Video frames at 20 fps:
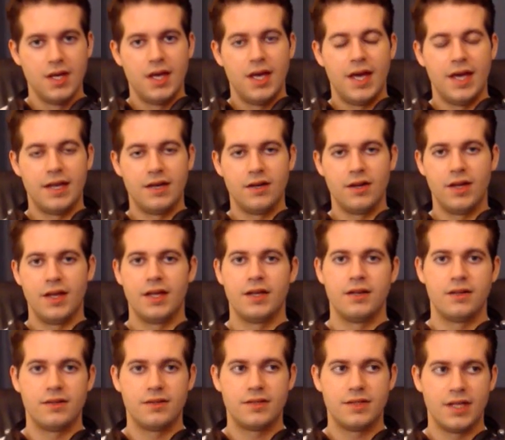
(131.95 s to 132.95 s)
and
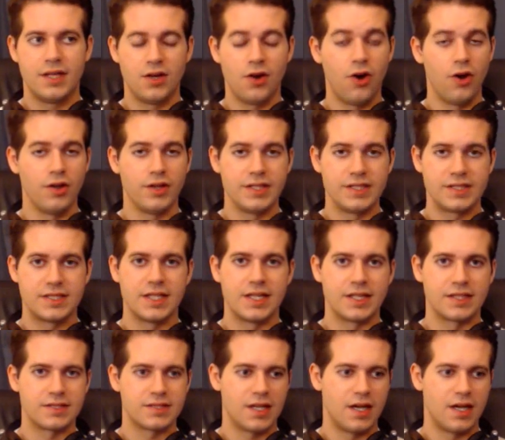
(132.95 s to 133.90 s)
all these things.